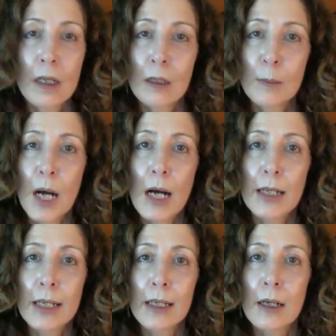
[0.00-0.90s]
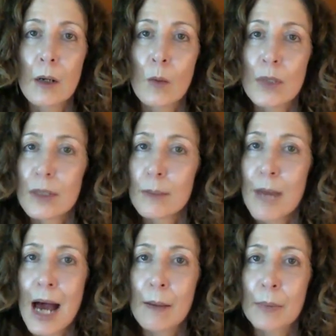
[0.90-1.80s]
Her body was a
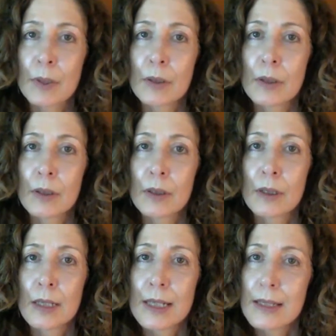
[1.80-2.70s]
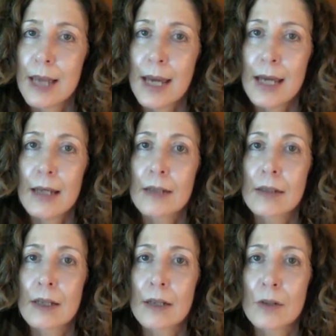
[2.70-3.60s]
map his
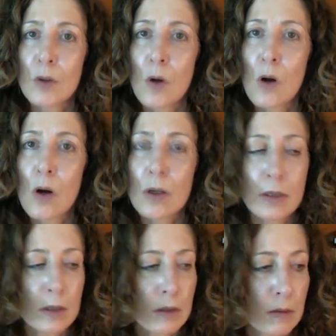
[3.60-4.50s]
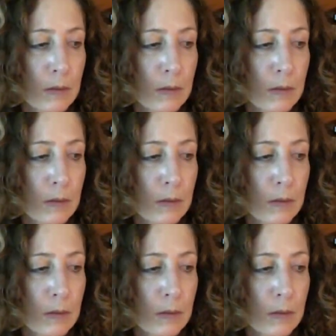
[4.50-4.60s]
hands had drawn.